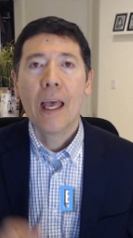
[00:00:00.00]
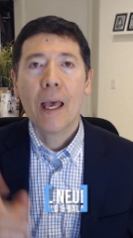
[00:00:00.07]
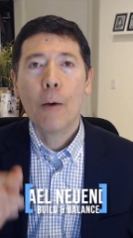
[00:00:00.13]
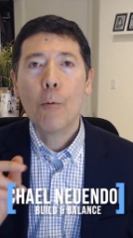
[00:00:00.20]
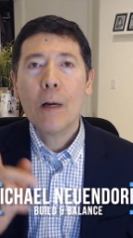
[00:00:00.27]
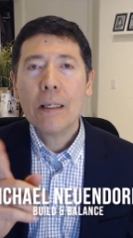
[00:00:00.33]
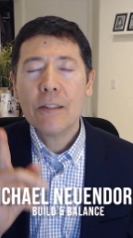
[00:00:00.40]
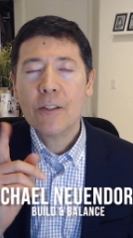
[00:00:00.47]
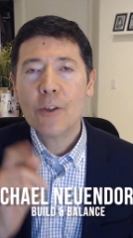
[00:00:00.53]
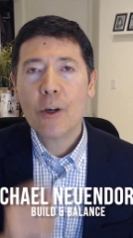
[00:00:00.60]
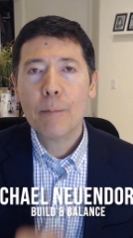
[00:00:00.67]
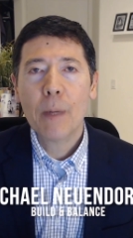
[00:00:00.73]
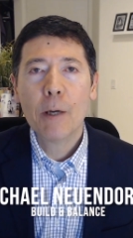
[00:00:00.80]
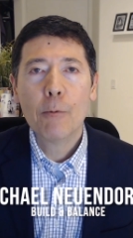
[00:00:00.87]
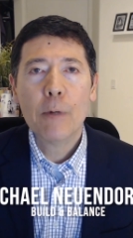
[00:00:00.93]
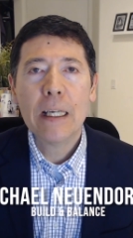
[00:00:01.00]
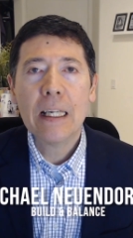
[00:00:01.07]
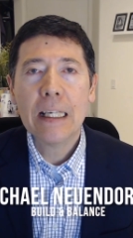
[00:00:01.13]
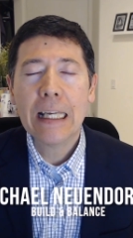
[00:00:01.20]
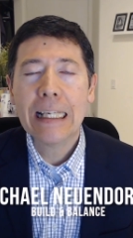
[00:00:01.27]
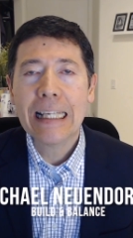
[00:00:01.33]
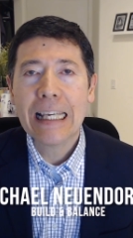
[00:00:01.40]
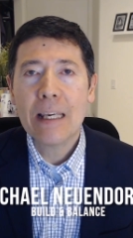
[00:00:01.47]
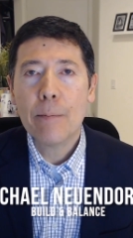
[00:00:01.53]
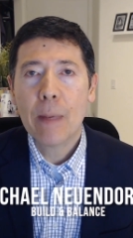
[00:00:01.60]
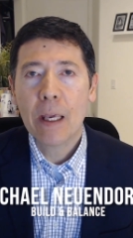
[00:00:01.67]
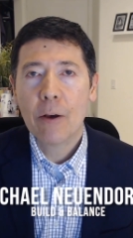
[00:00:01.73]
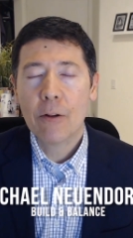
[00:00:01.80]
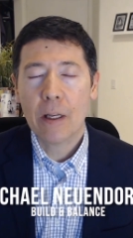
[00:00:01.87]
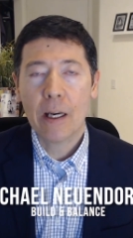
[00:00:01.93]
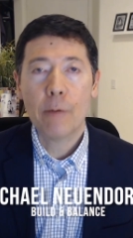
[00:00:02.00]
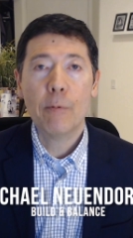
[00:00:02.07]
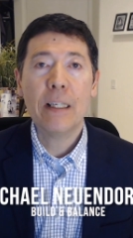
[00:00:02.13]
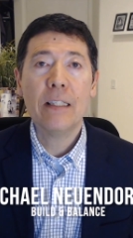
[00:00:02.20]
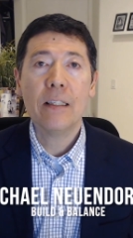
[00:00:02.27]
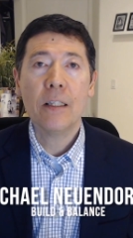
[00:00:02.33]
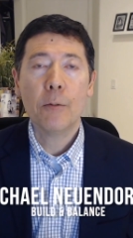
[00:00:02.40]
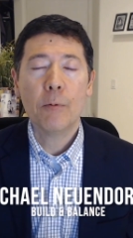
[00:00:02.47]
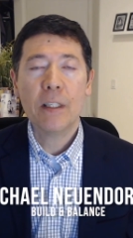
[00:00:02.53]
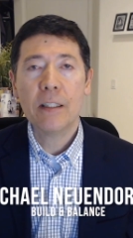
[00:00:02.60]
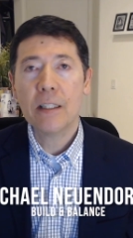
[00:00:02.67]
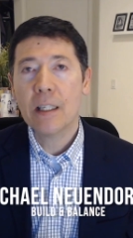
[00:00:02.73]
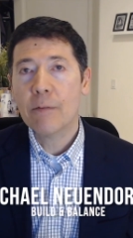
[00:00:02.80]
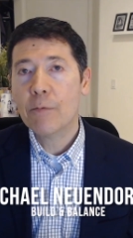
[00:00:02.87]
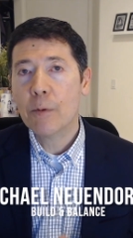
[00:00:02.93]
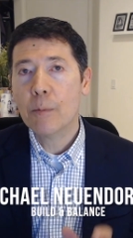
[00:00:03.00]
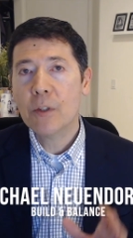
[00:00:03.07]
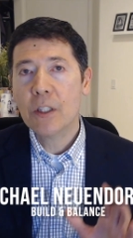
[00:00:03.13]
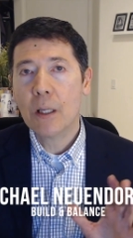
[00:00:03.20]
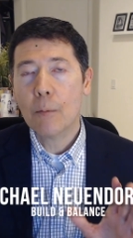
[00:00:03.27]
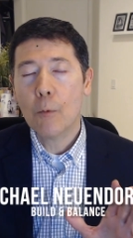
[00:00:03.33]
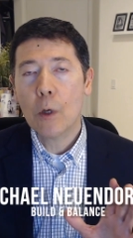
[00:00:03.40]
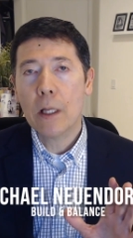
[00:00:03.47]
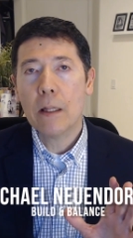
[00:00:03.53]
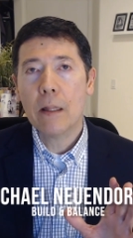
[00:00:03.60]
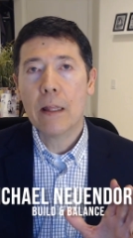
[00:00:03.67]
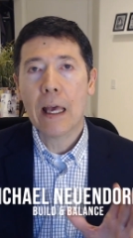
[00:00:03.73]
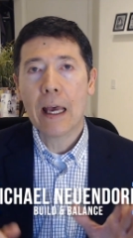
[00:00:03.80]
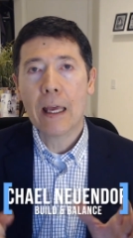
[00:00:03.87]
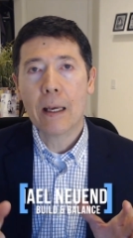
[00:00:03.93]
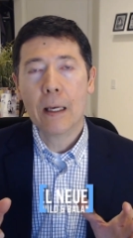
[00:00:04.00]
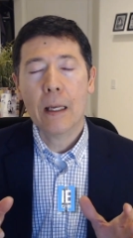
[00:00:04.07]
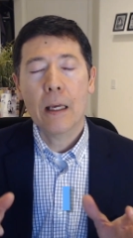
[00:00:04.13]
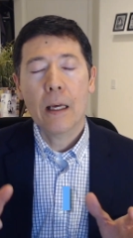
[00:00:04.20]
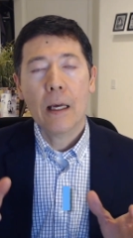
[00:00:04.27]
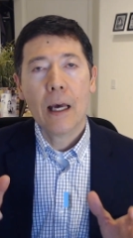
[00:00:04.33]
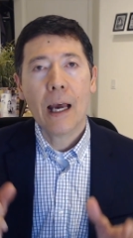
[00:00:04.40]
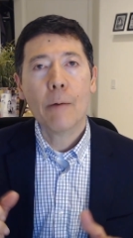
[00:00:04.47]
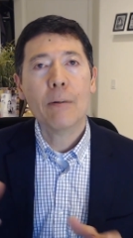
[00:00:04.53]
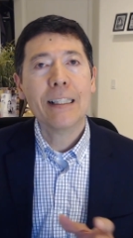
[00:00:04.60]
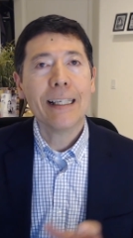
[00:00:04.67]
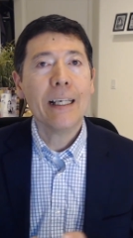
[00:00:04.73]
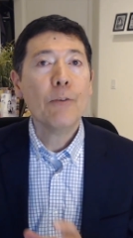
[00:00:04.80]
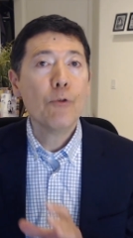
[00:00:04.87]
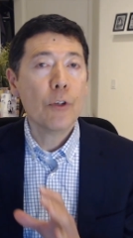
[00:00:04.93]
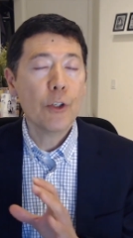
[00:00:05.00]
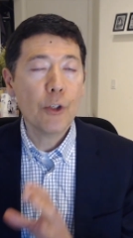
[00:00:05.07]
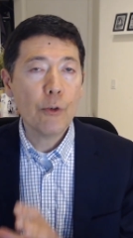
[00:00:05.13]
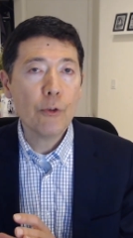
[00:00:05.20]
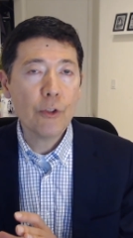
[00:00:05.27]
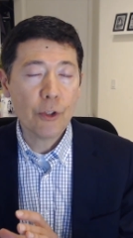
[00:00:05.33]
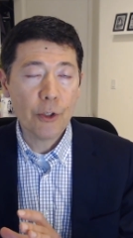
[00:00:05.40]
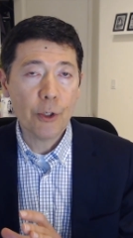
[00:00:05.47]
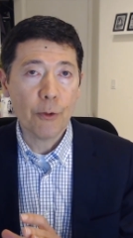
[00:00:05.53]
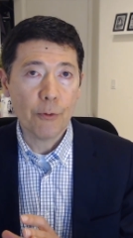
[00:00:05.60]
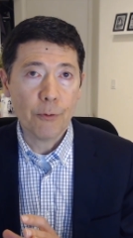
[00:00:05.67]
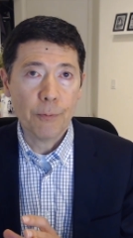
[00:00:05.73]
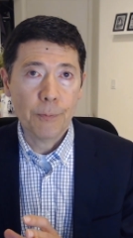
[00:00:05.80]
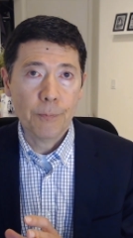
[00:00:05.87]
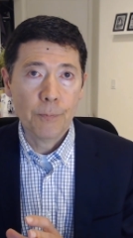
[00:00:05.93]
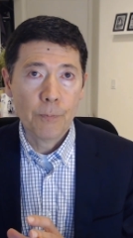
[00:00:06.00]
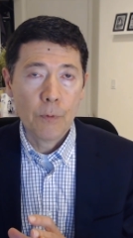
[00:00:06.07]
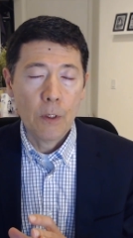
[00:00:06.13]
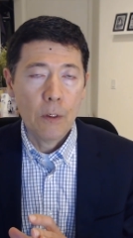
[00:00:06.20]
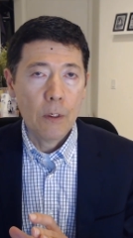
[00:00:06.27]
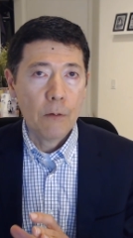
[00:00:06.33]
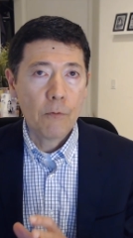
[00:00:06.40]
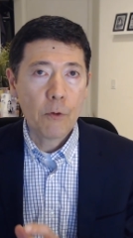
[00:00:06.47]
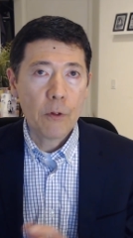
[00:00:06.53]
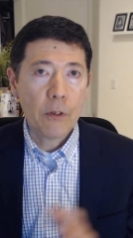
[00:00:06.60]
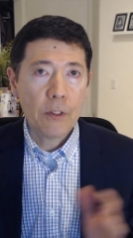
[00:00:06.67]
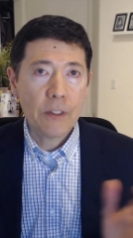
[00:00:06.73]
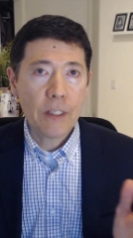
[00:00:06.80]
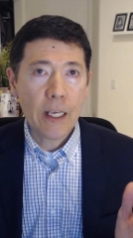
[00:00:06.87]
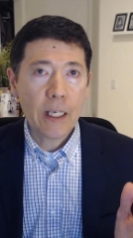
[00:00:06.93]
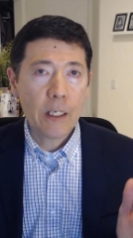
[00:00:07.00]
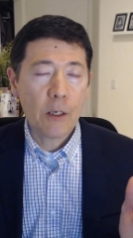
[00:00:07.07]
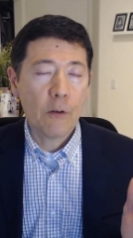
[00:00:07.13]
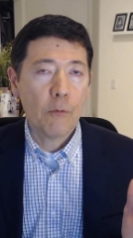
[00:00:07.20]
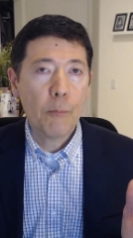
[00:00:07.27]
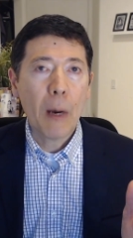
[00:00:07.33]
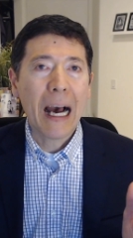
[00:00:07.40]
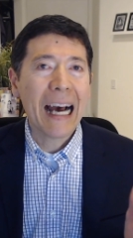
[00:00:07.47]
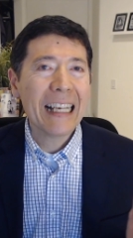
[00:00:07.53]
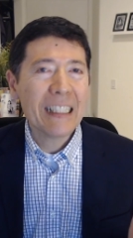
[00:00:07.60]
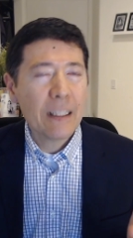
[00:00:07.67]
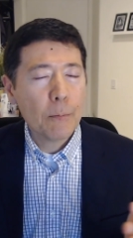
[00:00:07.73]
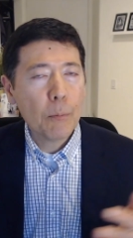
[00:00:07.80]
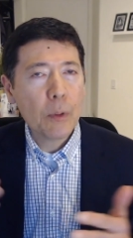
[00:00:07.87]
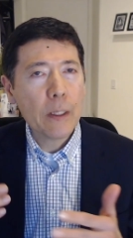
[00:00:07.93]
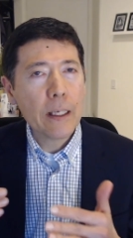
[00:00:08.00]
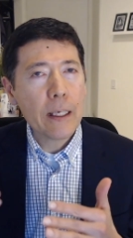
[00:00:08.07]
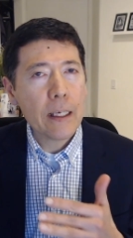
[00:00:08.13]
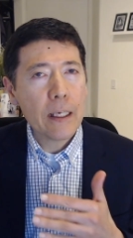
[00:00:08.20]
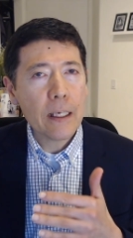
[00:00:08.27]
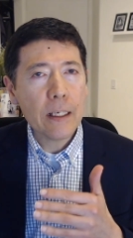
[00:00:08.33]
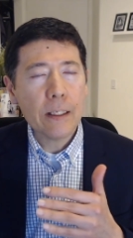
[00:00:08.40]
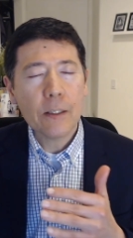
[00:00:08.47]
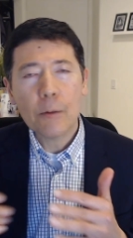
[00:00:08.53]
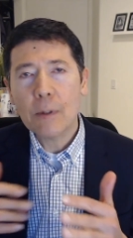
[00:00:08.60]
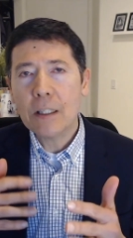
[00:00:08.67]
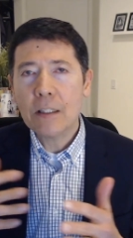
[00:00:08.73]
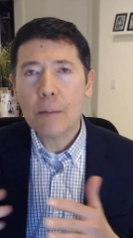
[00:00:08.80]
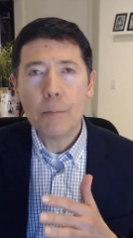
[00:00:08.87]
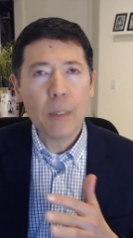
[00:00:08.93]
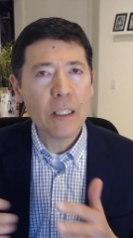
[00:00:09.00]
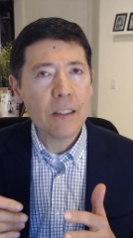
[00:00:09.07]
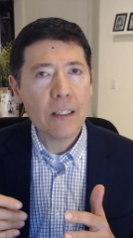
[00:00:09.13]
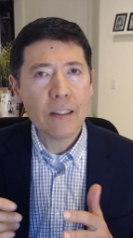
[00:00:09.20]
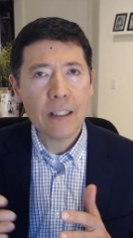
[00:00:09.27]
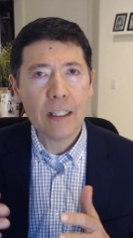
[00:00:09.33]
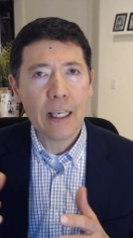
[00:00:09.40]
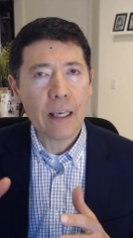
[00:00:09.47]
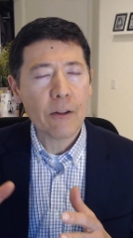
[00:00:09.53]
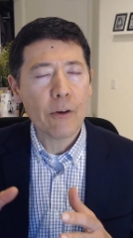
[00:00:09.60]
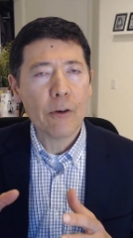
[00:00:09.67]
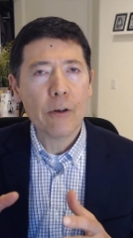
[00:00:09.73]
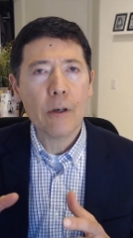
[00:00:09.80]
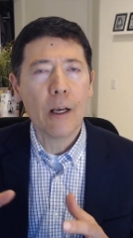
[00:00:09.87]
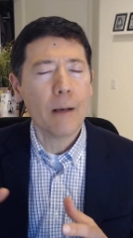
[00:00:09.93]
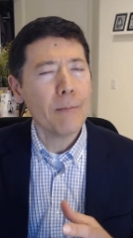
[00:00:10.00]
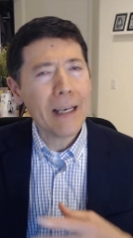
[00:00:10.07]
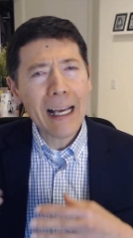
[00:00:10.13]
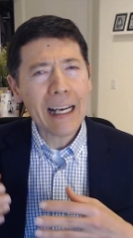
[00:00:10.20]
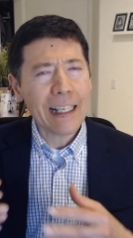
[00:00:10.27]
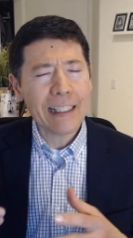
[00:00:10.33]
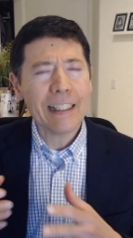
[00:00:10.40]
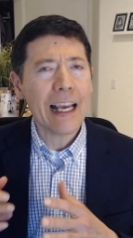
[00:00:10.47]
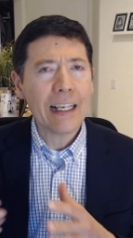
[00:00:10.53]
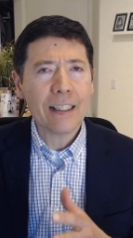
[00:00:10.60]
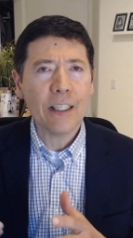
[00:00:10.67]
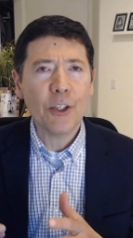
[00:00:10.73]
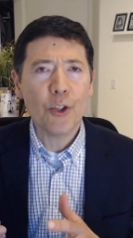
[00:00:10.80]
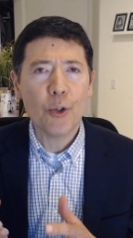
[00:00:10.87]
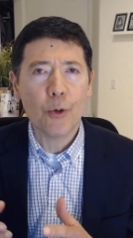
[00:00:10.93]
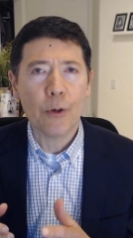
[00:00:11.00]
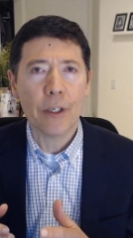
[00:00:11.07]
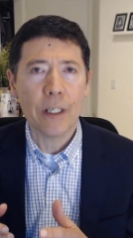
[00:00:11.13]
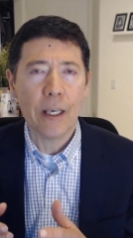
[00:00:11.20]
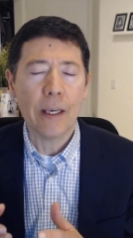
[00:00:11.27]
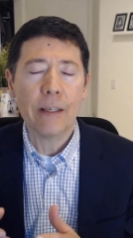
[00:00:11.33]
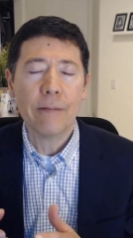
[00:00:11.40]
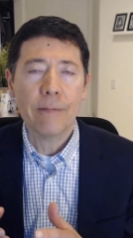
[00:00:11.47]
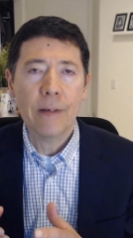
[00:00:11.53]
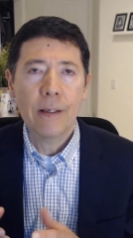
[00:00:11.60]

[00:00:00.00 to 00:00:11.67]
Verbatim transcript: want to start by reading an email that I recently received from someone that I was introduced to for the sake of possibly doing some business together. I'm not exactly sure yet.